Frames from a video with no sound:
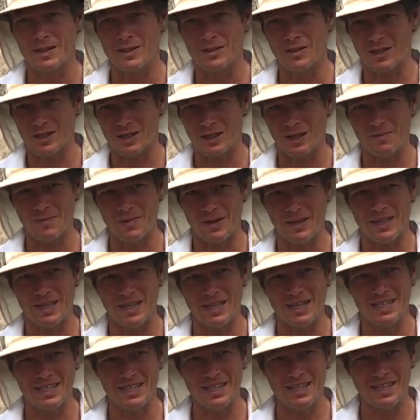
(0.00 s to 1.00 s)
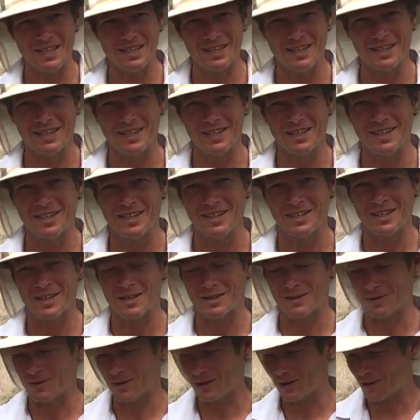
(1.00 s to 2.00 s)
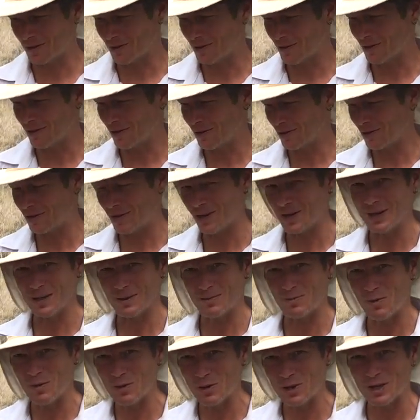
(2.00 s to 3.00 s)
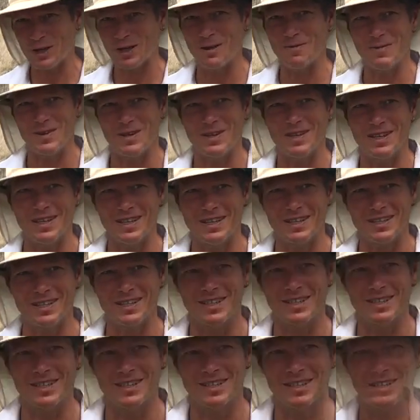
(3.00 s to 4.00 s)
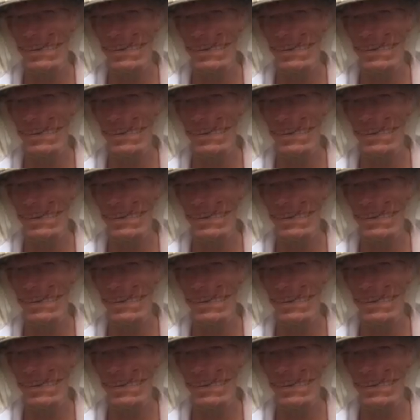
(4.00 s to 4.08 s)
It's got so many things in it. That's because all the little creatures put so many things in it.